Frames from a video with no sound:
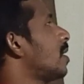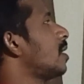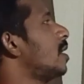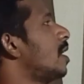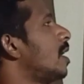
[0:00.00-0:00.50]

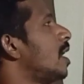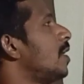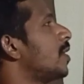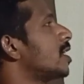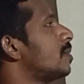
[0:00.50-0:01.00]
one,
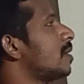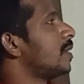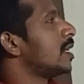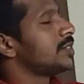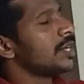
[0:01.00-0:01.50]
difference
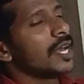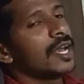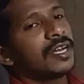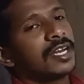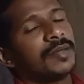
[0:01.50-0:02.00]
between the share
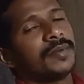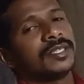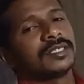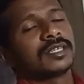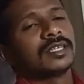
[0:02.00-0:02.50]
and
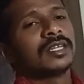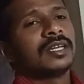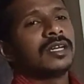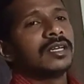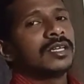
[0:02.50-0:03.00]
debenture.
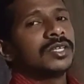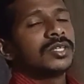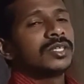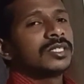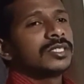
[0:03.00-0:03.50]

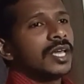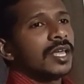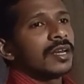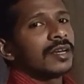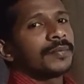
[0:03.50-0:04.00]

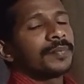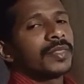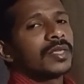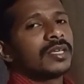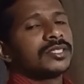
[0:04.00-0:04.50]
Share
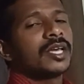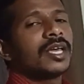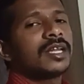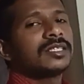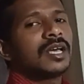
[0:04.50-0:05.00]

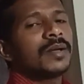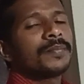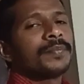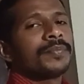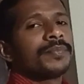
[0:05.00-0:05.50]
is
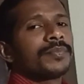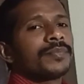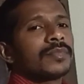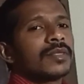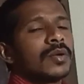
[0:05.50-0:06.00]
a
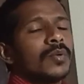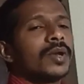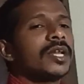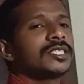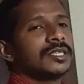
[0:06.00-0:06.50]

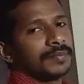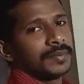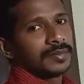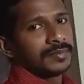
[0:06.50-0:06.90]
ownership,